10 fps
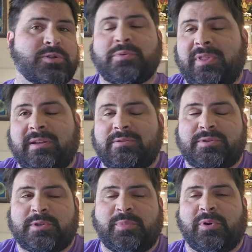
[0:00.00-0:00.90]
without whose
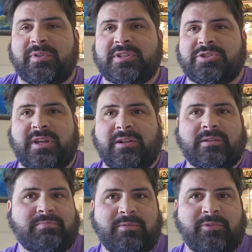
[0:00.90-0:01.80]
support this
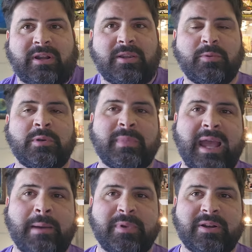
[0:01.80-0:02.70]
channel, frankly, wouldn't be
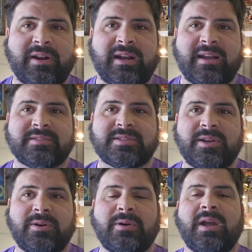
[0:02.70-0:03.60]
happening right now.
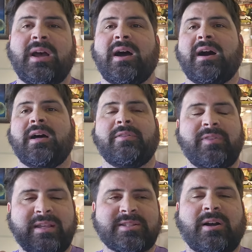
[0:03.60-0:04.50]
So
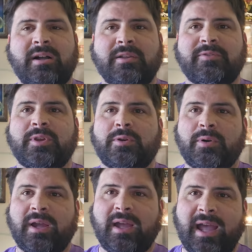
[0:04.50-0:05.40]
thanks to all of
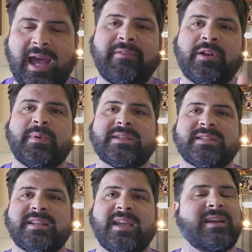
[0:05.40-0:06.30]
you. Have an
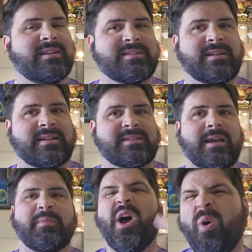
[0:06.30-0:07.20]
amazing day, and until next
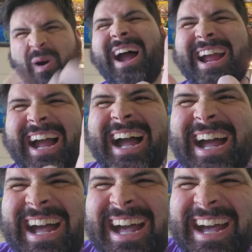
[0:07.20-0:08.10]
time,
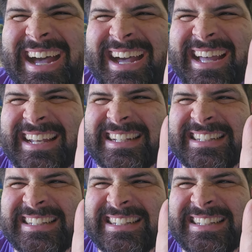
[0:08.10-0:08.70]
Waaaagh